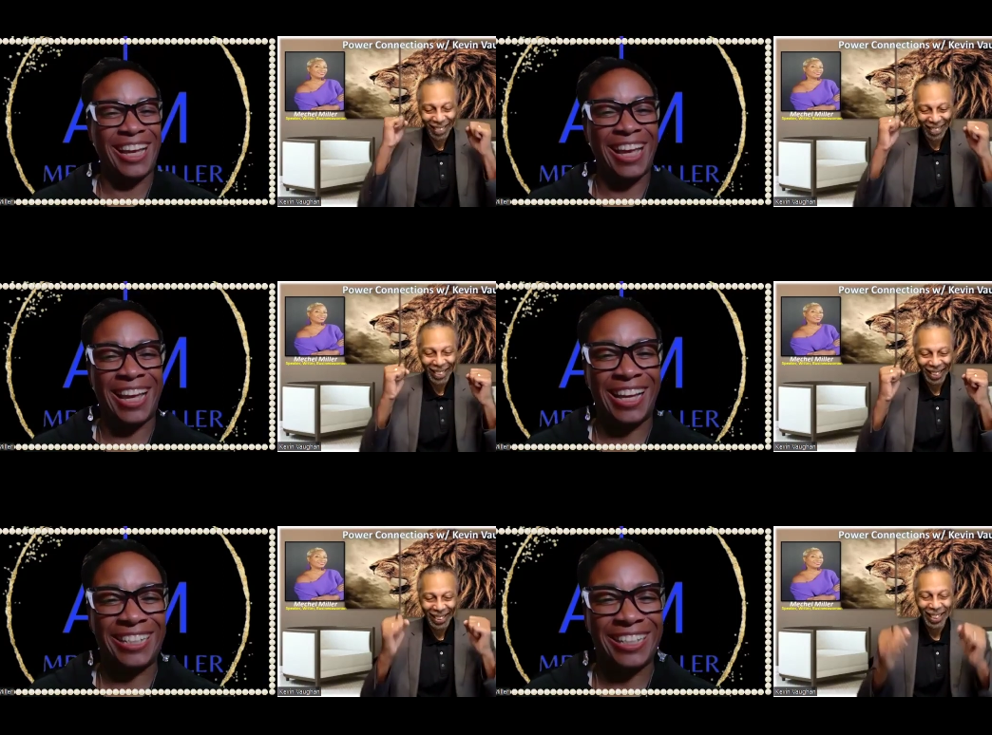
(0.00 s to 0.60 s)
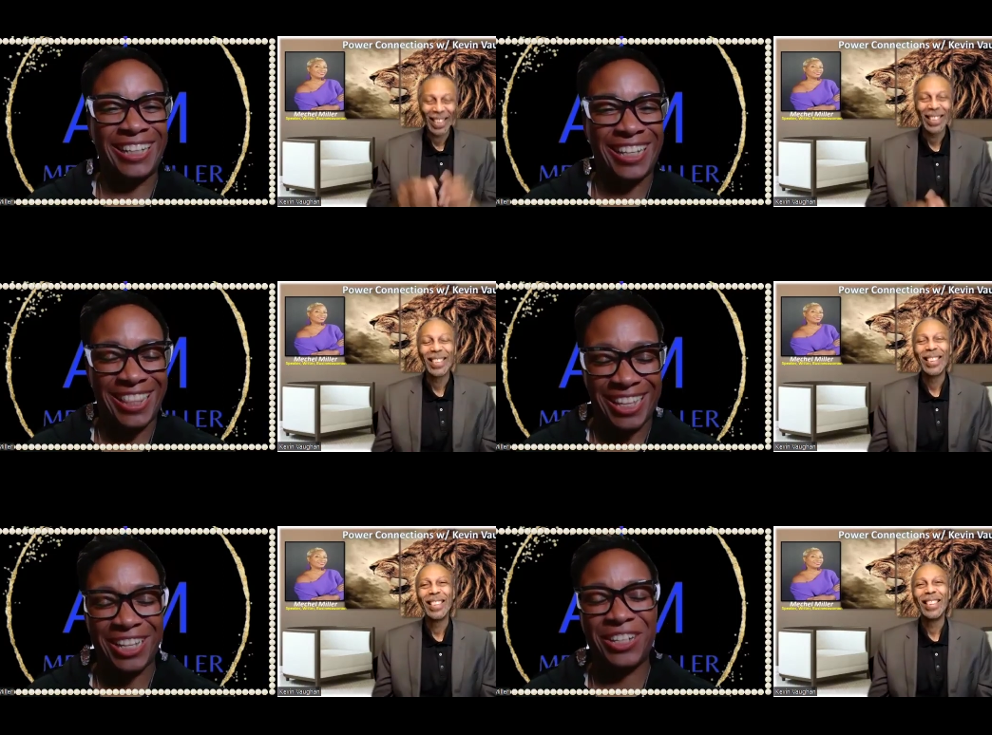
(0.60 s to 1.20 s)
Speaker 1: And
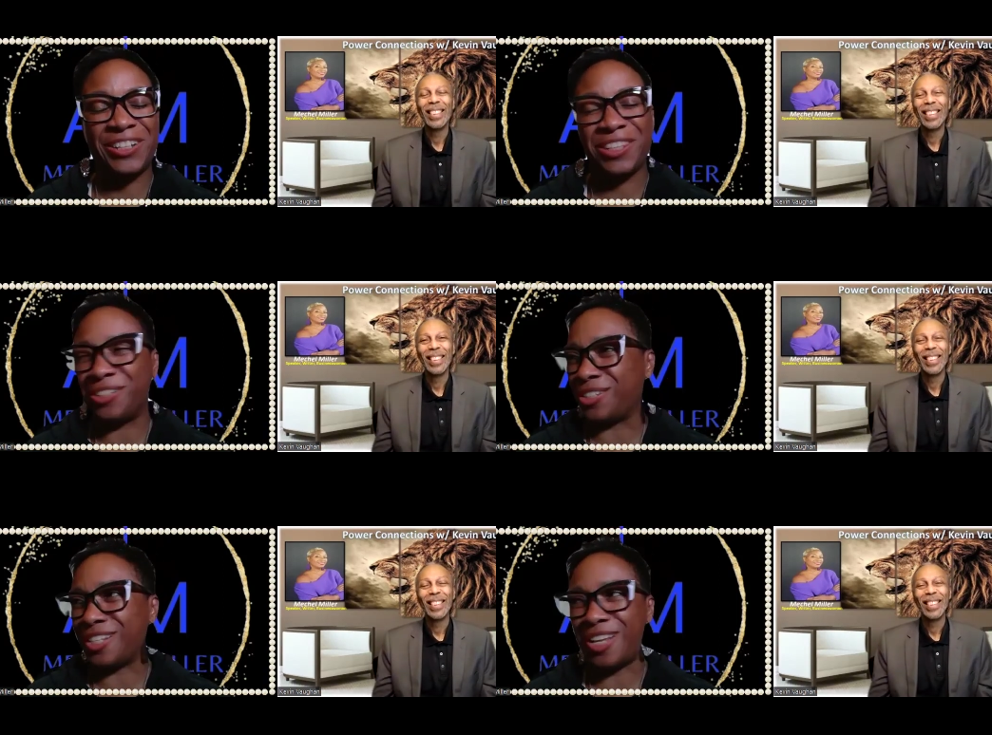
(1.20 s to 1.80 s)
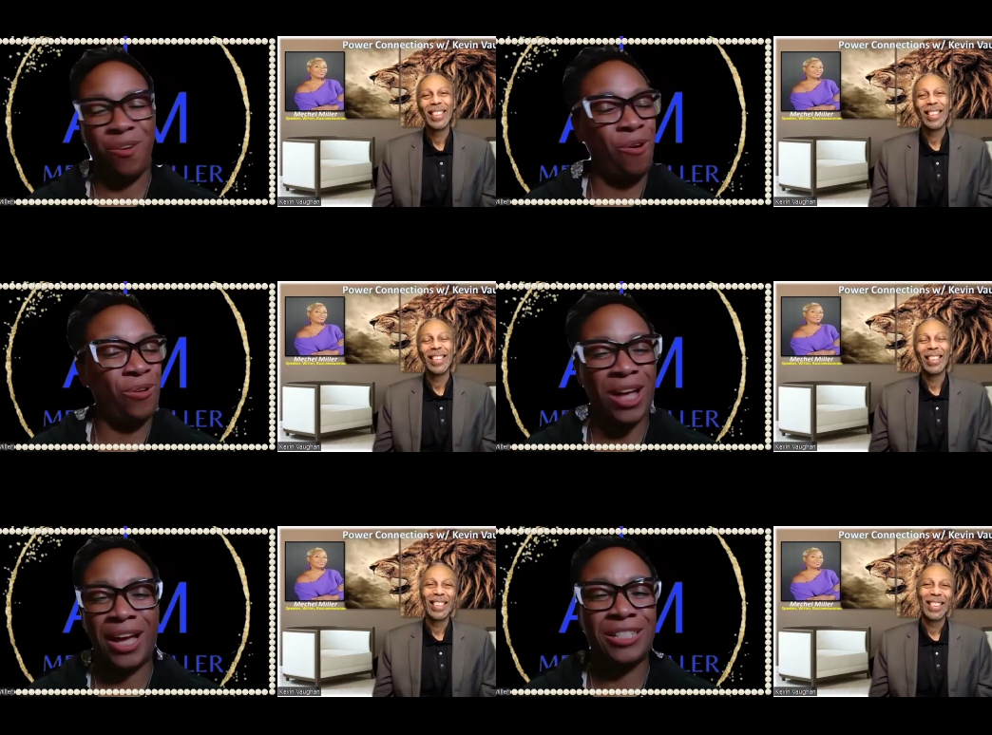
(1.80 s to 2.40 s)
in there, there's
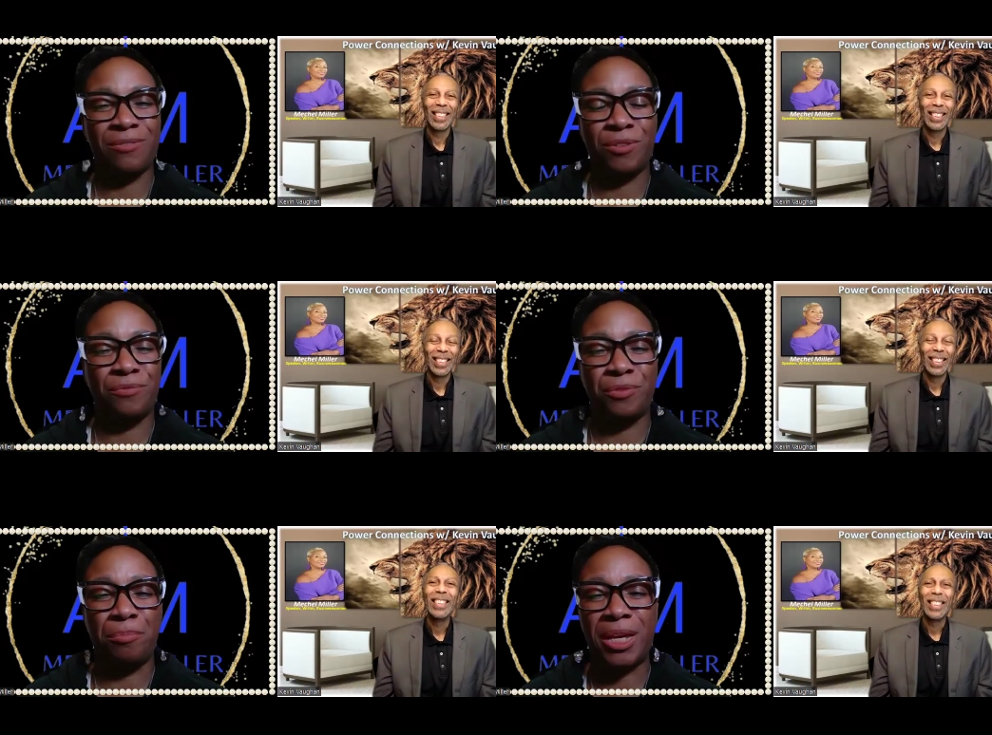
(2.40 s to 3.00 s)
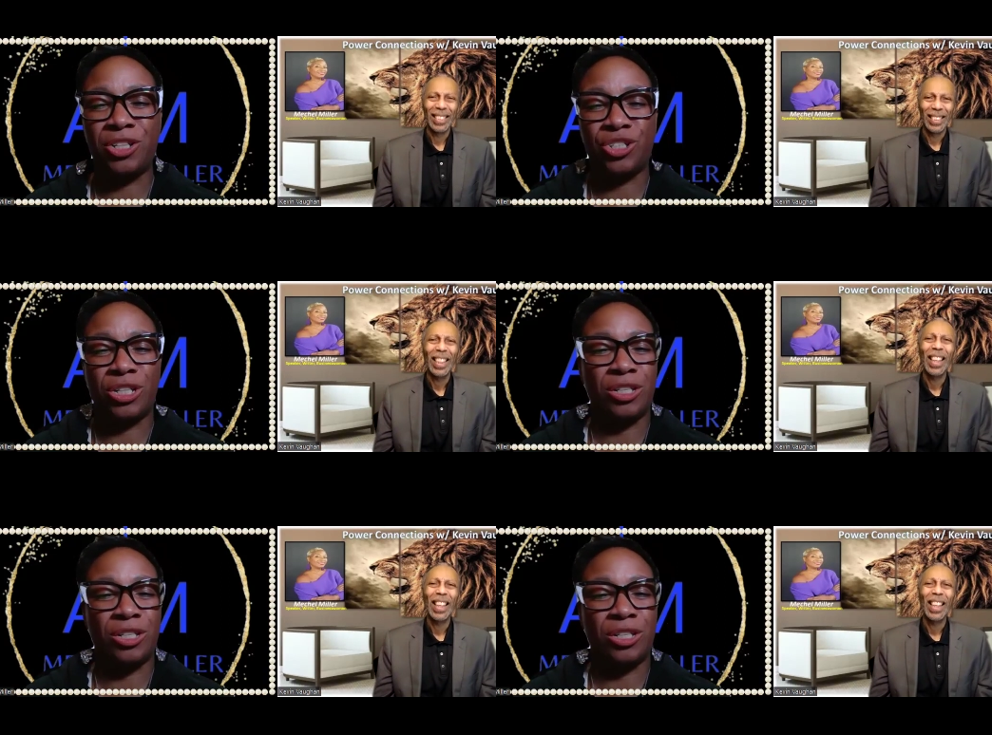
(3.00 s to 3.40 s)
all kinds of information.